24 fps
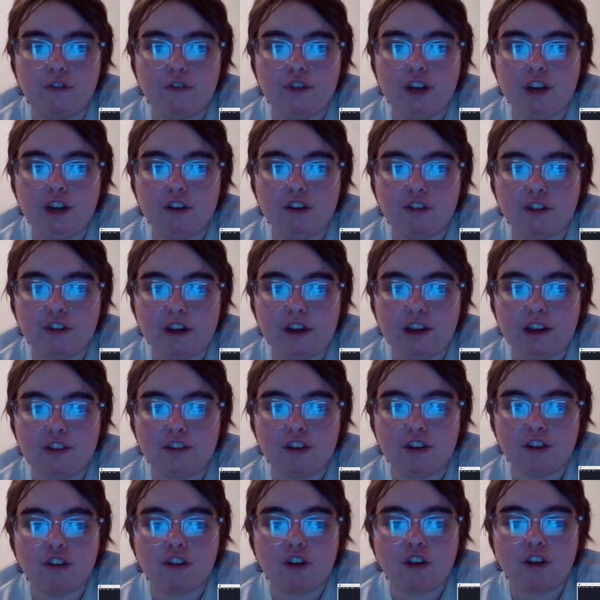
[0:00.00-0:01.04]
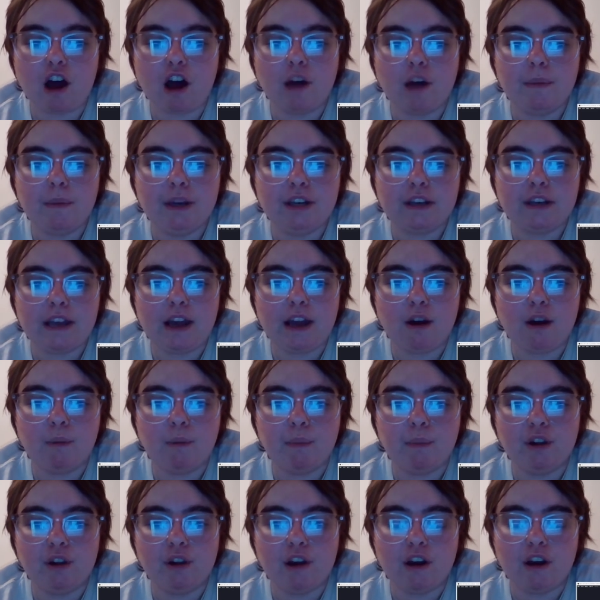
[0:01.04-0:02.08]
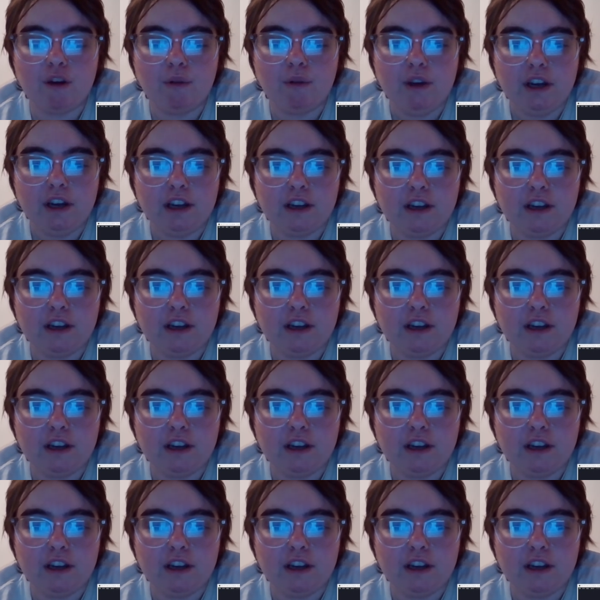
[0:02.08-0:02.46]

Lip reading: videos like this, comment down below.